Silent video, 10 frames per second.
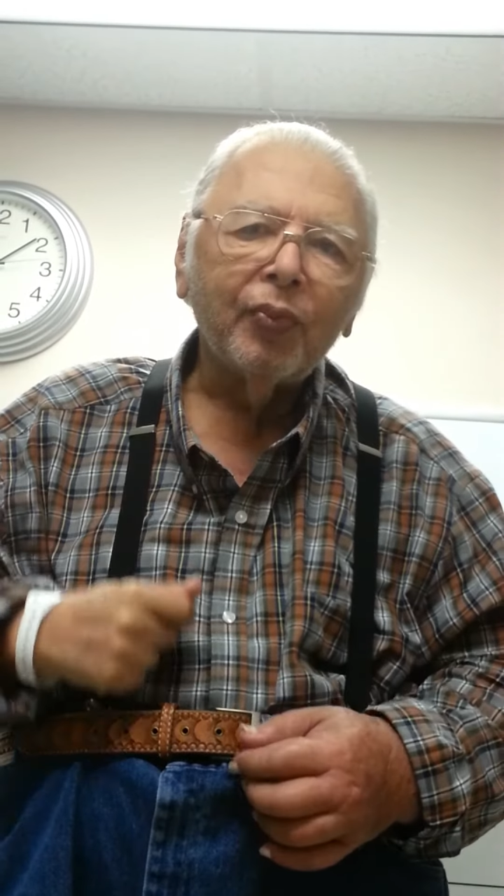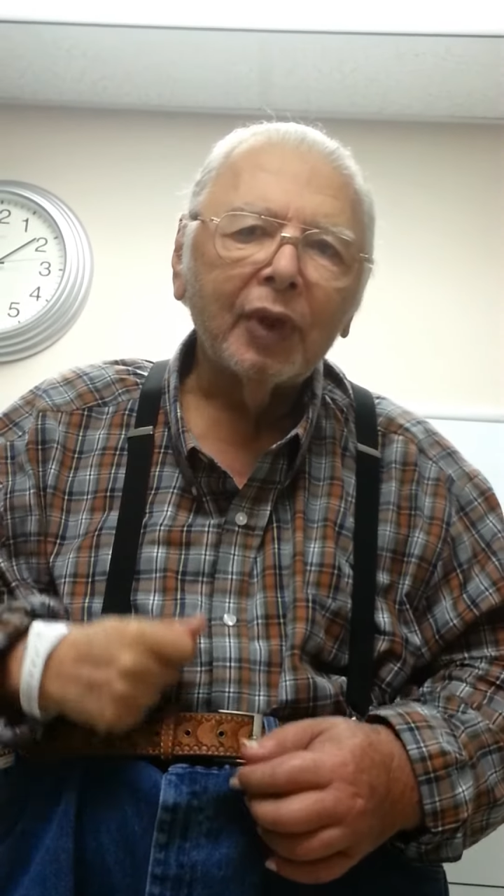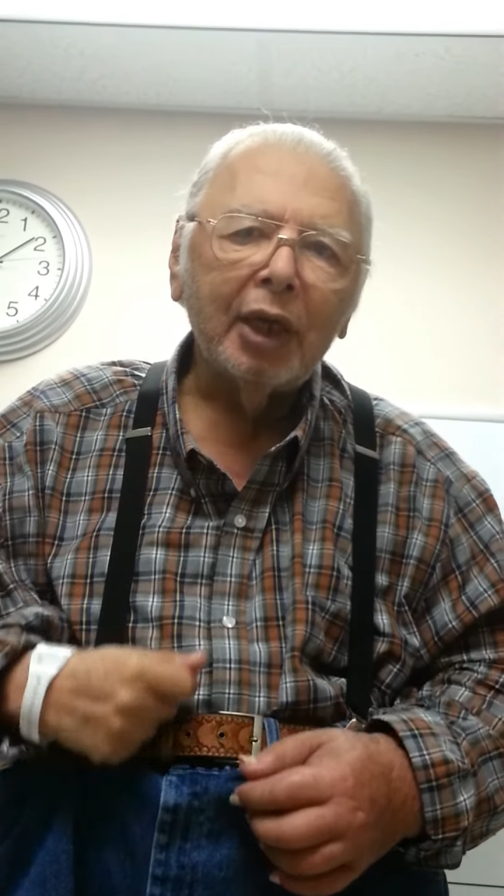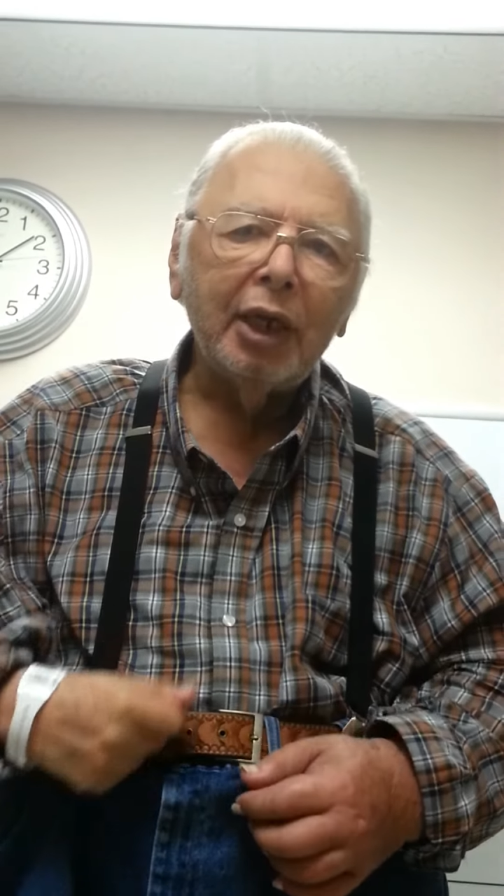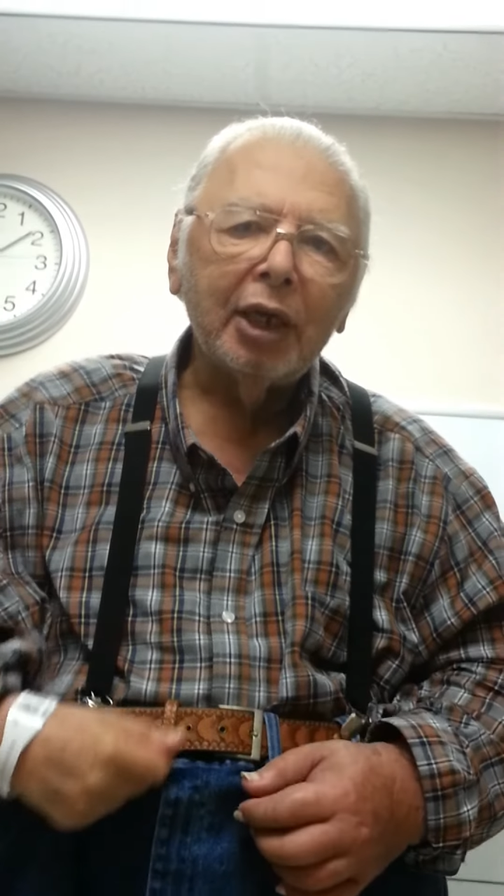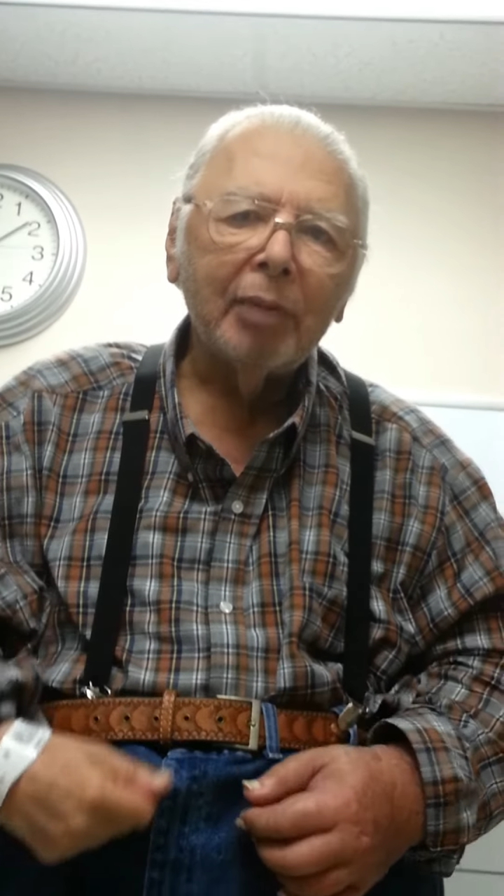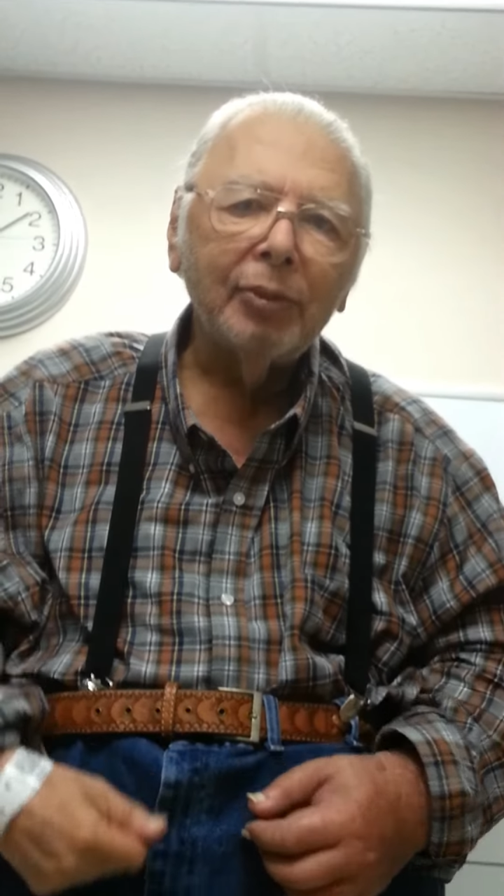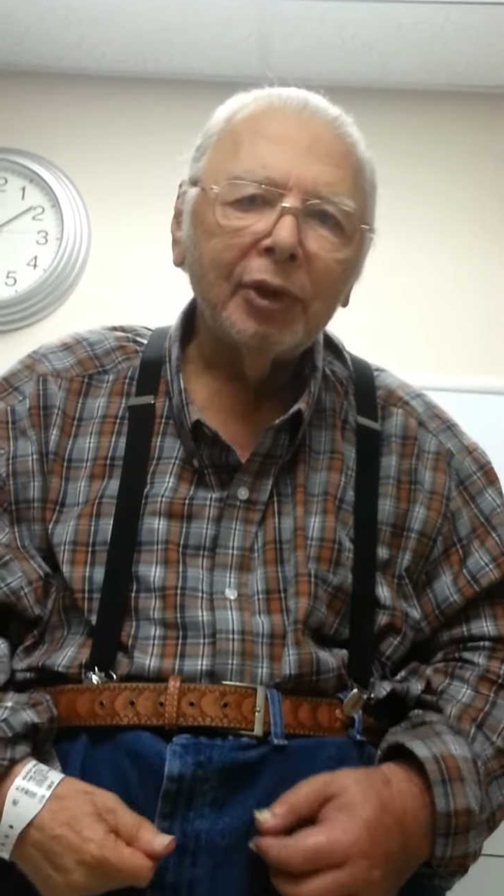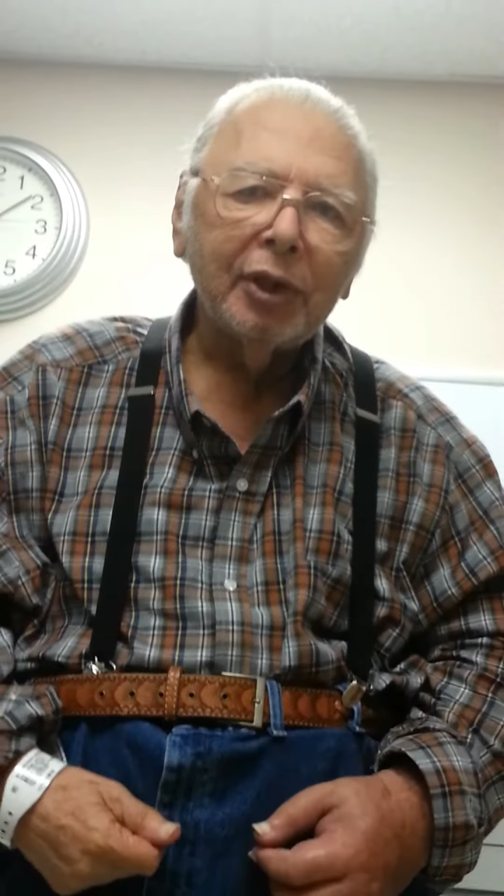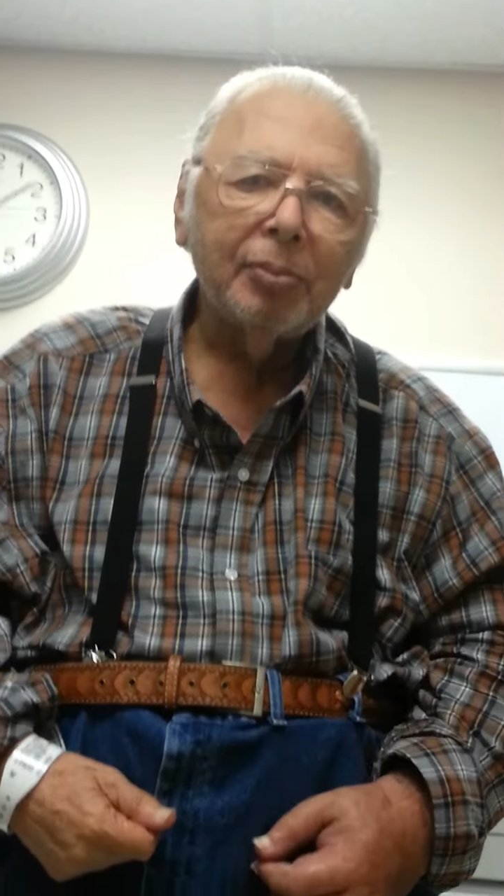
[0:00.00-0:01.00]
and he
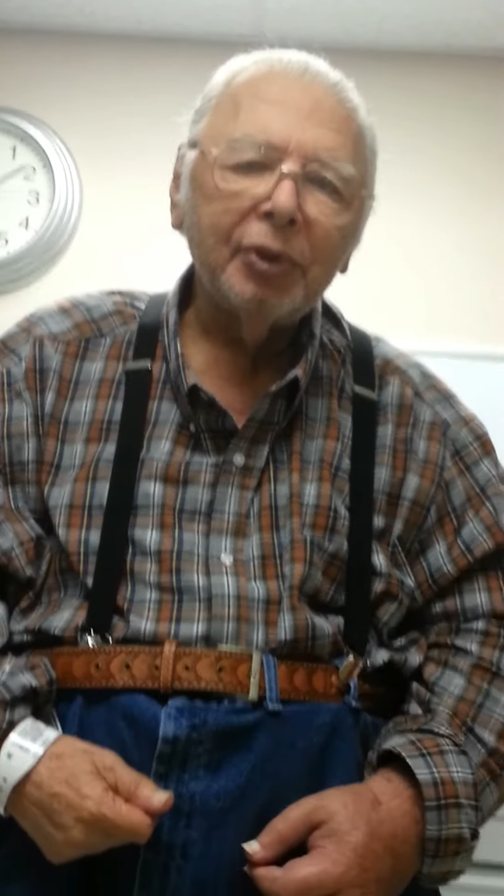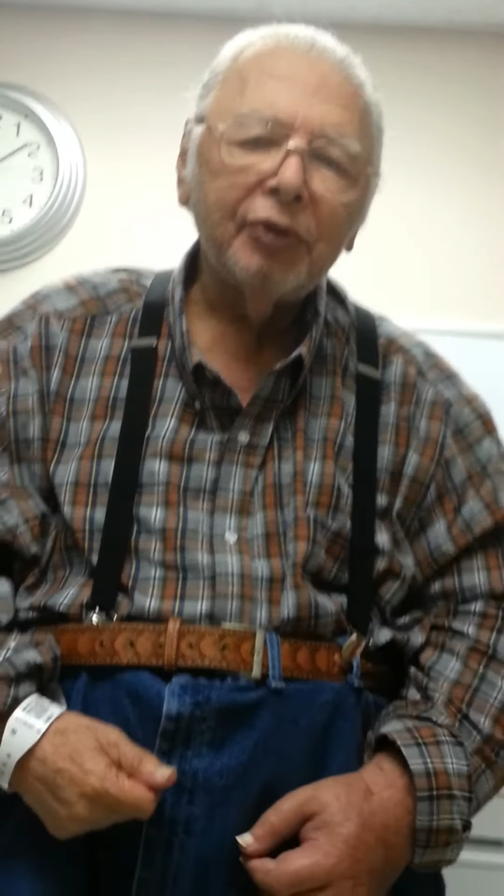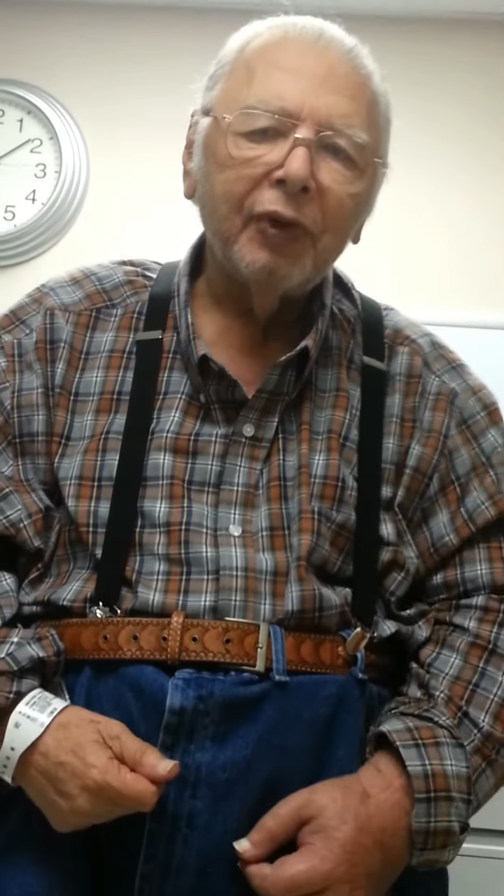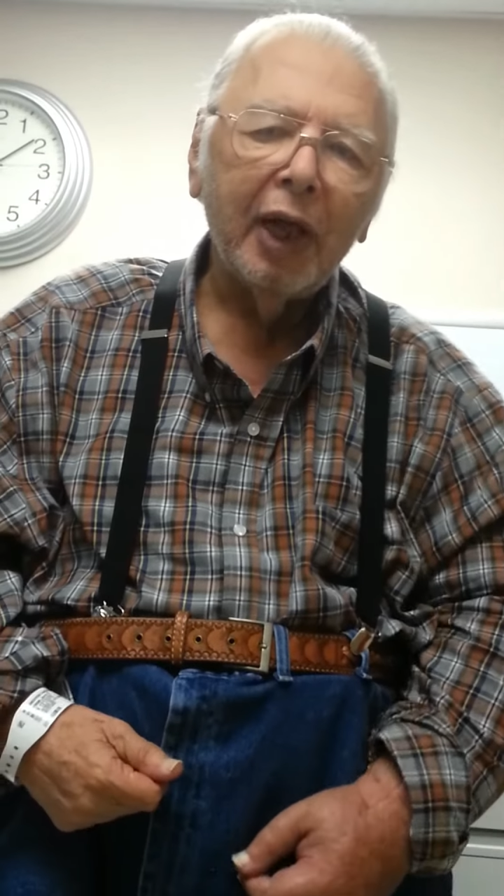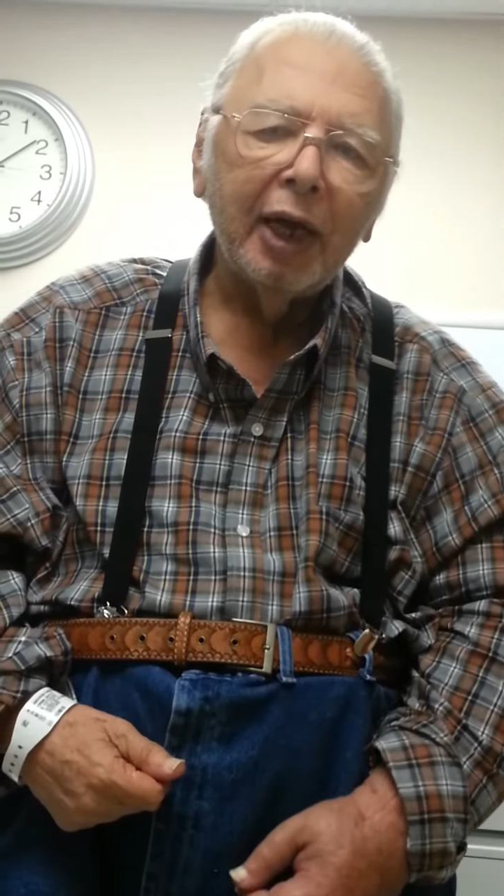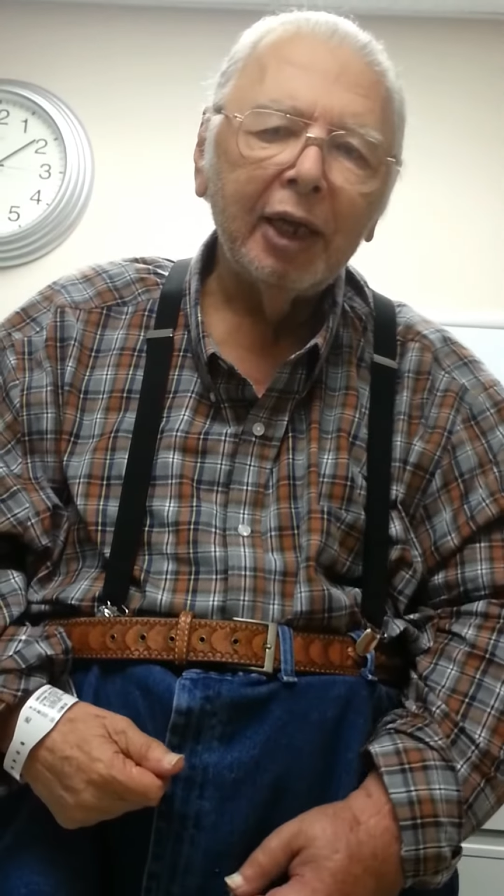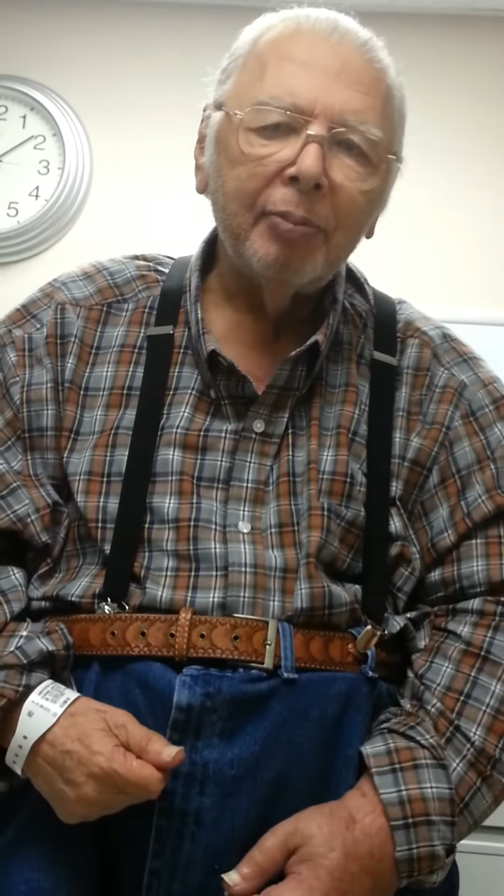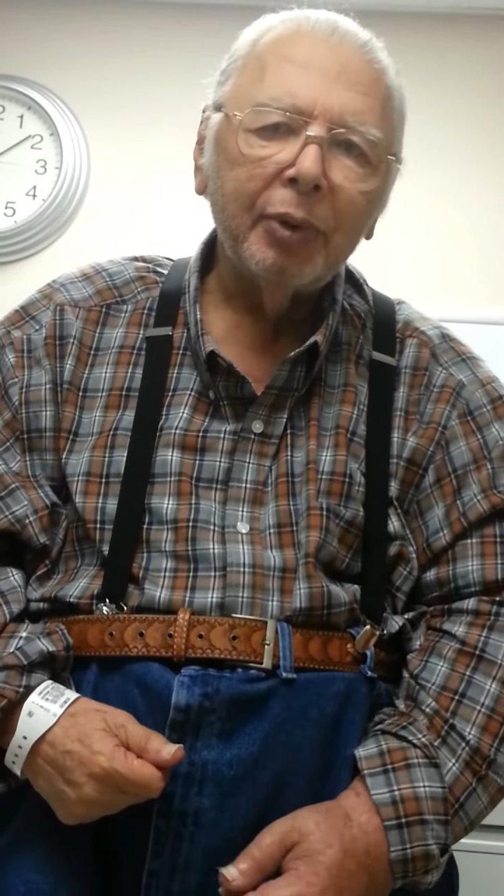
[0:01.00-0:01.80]
ums his fly and he